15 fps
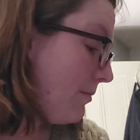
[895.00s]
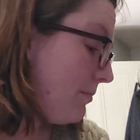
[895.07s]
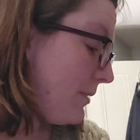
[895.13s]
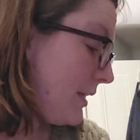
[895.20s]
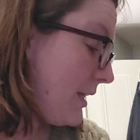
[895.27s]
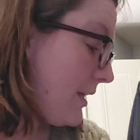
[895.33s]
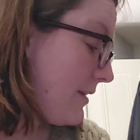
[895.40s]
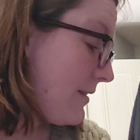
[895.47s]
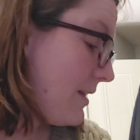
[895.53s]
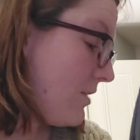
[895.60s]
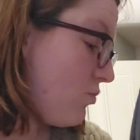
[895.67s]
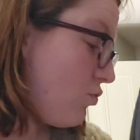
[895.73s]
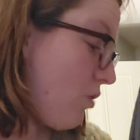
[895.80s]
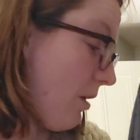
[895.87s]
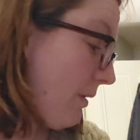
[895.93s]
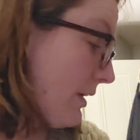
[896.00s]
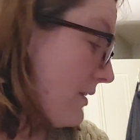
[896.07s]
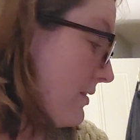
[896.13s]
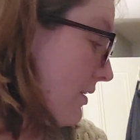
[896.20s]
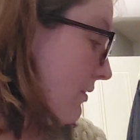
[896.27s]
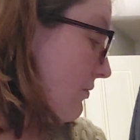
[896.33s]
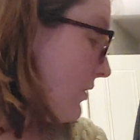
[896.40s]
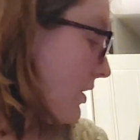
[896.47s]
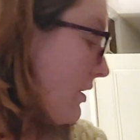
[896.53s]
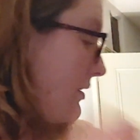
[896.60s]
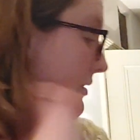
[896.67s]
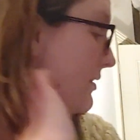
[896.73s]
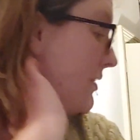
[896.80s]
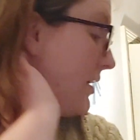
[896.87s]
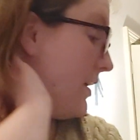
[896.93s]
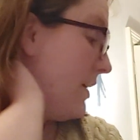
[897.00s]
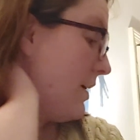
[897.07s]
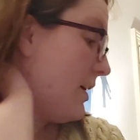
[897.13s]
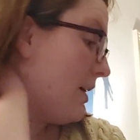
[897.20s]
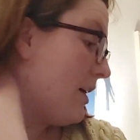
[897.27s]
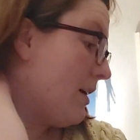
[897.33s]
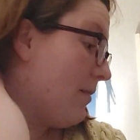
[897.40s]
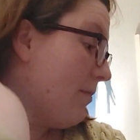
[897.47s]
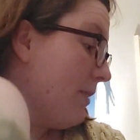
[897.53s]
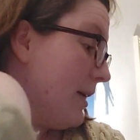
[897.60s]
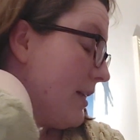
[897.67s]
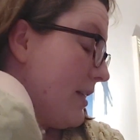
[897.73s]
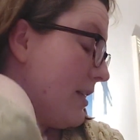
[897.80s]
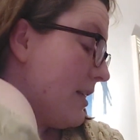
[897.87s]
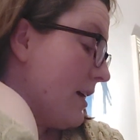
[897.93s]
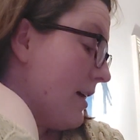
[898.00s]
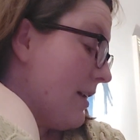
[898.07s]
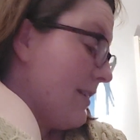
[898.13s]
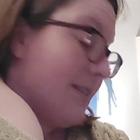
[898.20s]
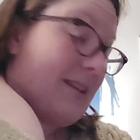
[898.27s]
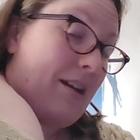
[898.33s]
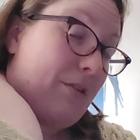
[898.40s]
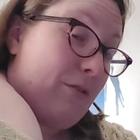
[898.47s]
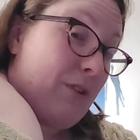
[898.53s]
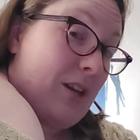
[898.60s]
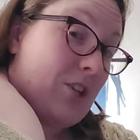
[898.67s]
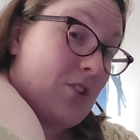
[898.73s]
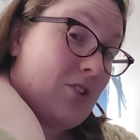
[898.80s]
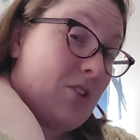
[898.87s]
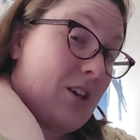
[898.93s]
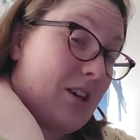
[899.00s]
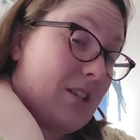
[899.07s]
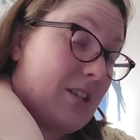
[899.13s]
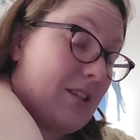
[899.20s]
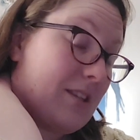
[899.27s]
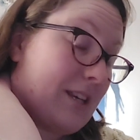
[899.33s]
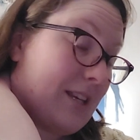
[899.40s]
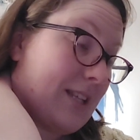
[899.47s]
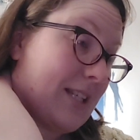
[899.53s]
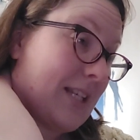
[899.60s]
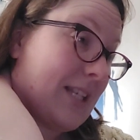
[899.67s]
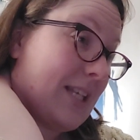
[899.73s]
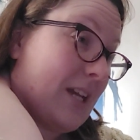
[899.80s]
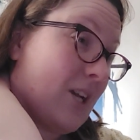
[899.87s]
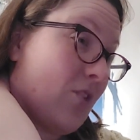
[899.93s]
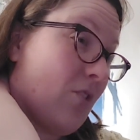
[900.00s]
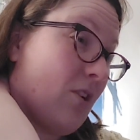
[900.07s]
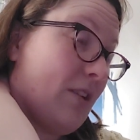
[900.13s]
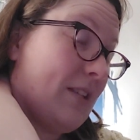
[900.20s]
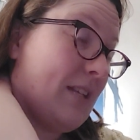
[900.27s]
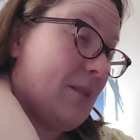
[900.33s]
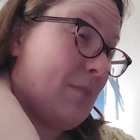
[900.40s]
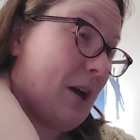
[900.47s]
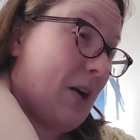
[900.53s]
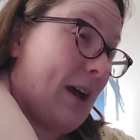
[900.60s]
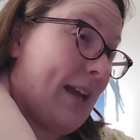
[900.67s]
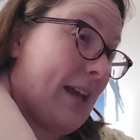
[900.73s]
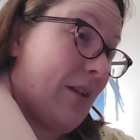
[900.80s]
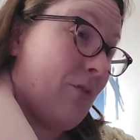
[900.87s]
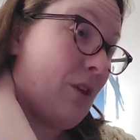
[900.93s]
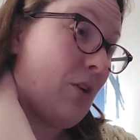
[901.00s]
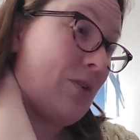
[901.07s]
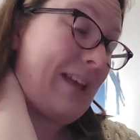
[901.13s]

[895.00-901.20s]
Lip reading: because he's growing so fast. But, and as I say, I've finished 30 things this year. Granted, about 8 of those